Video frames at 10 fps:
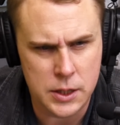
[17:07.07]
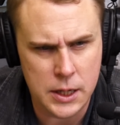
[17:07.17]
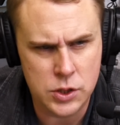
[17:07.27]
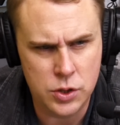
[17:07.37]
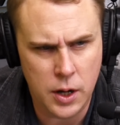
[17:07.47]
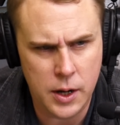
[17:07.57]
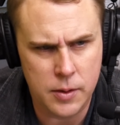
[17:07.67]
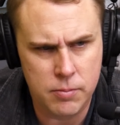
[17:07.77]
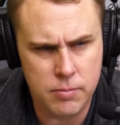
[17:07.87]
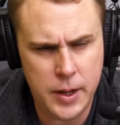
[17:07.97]
It's not
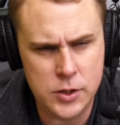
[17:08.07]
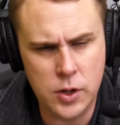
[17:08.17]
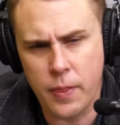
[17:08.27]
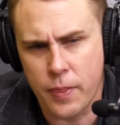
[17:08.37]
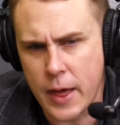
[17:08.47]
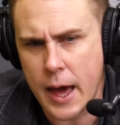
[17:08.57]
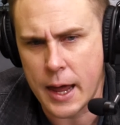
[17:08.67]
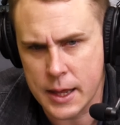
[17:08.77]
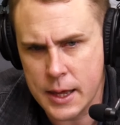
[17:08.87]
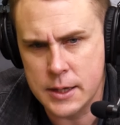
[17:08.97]

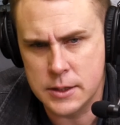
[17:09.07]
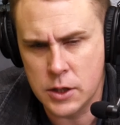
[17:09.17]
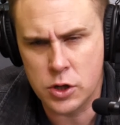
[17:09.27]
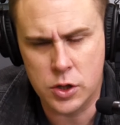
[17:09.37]
that easy.